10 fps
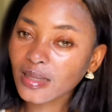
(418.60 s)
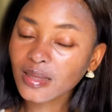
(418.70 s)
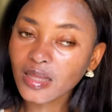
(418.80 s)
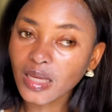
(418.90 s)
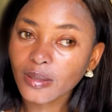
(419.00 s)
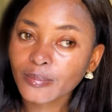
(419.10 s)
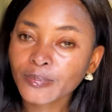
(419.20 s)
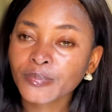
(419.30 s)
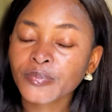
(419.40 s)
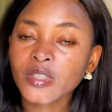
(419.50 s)
thing,
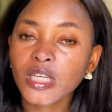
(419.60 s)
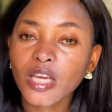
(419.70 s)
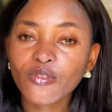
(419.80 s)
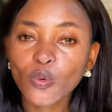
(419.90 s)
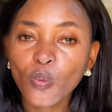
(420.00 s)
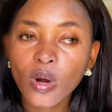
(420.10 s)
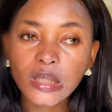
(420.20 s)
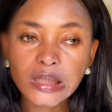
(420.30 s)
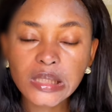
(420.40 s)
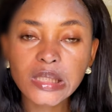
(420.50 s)
if you
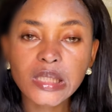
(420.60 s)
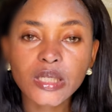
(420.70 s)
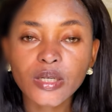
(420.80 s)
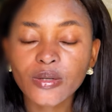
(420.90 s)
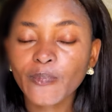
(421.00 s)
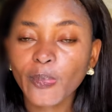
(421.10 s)
want the